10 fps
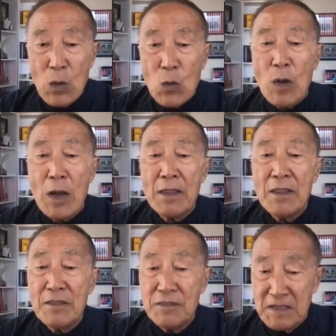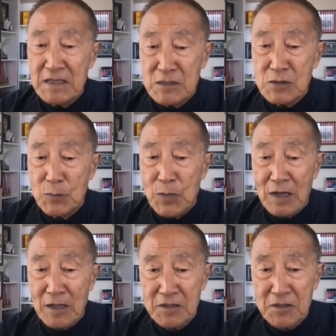what these two
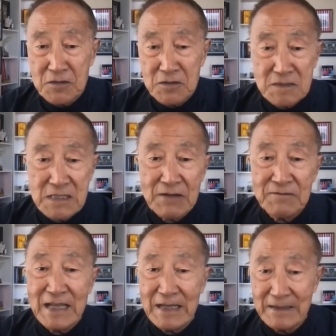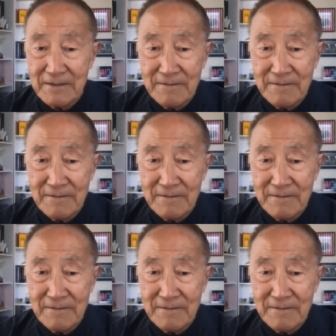politicians have done.